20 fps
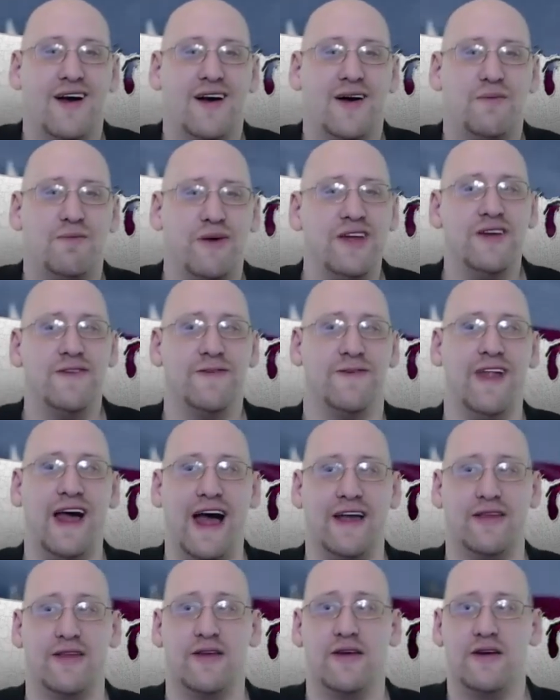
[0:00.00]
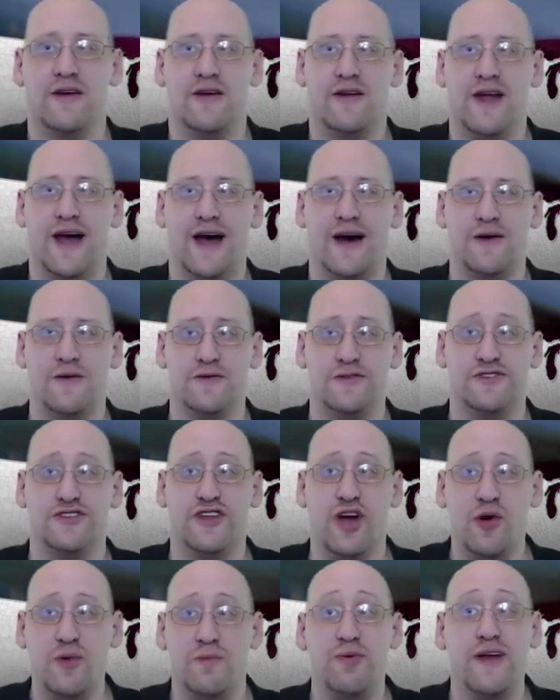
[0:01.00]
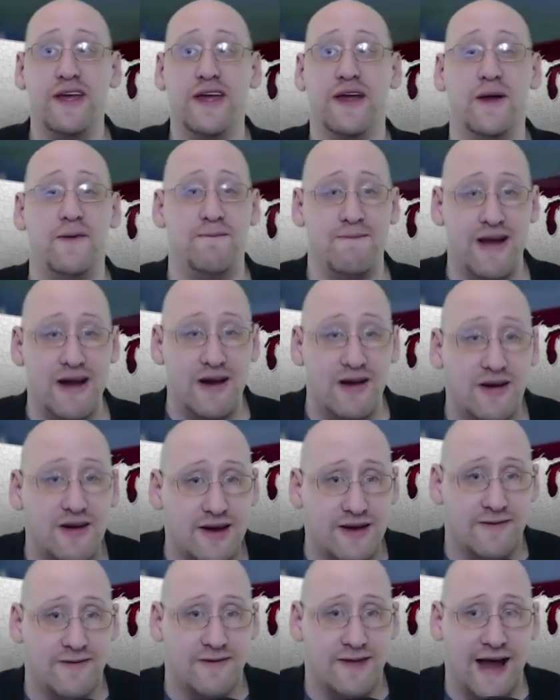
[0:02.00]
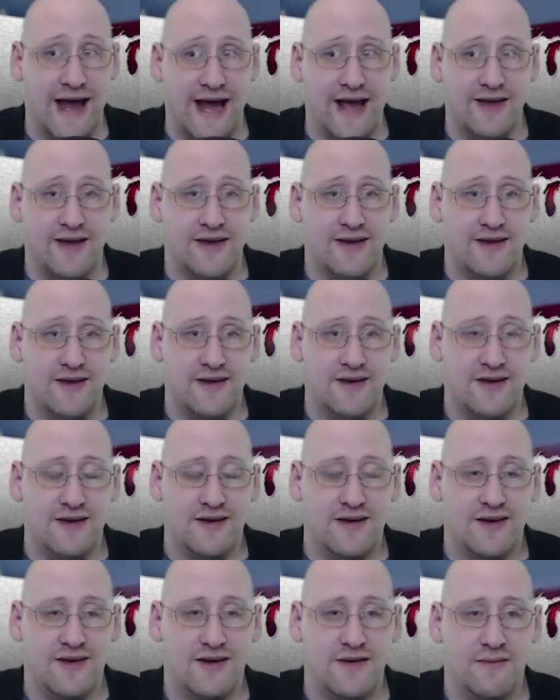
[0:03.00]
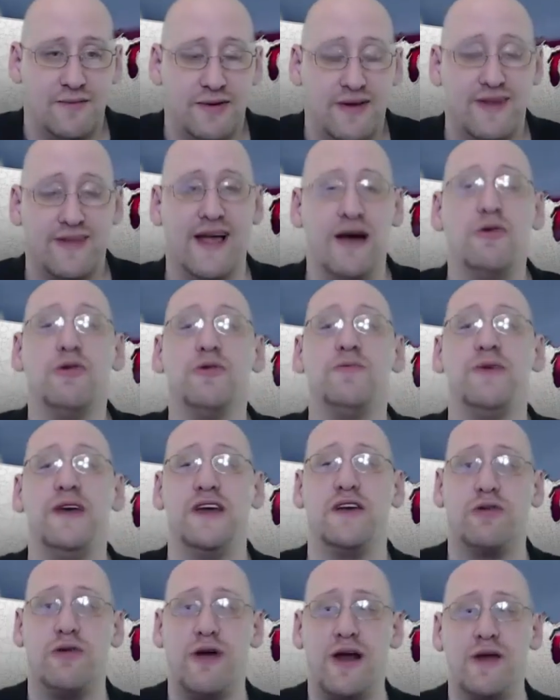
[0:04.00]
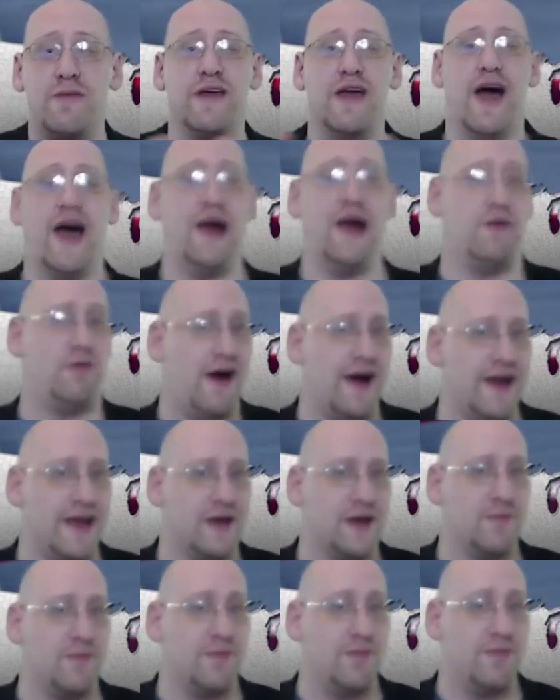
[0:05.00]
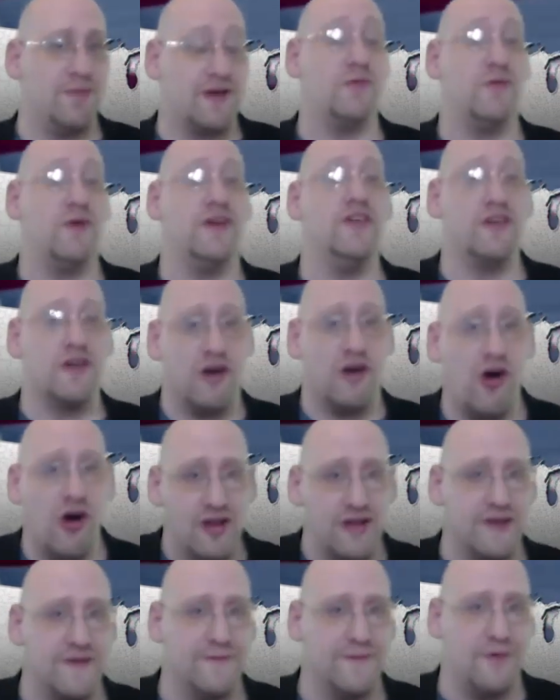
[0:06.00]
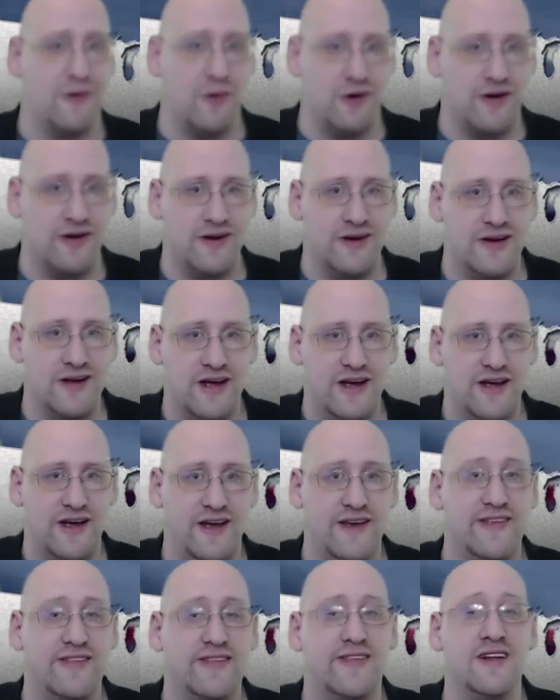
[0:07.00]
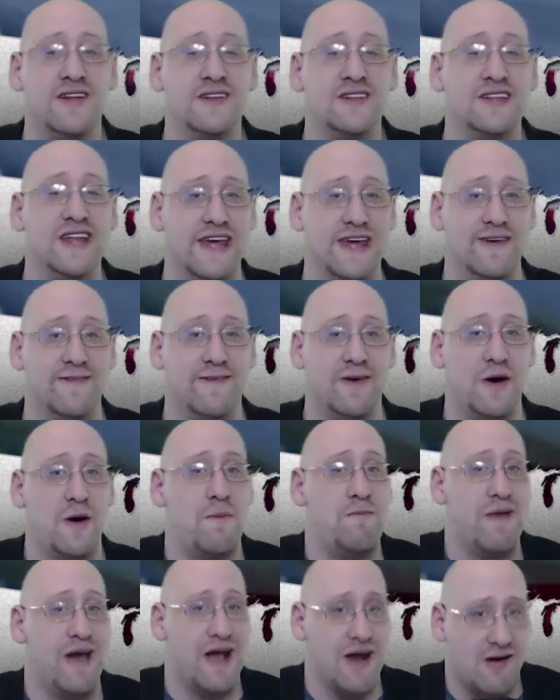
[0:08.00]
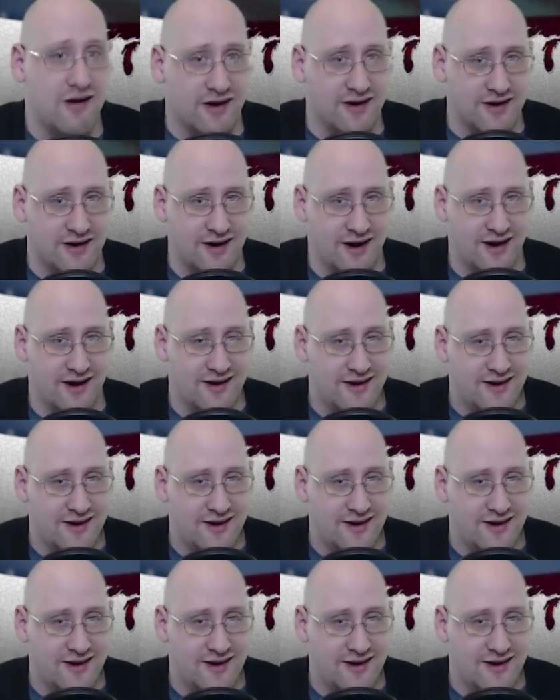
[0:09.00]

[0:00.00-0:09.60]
Bring your flags. Now, don't bring an American flag, because that would be incredibly ironic, because what you're calling for is to leave America.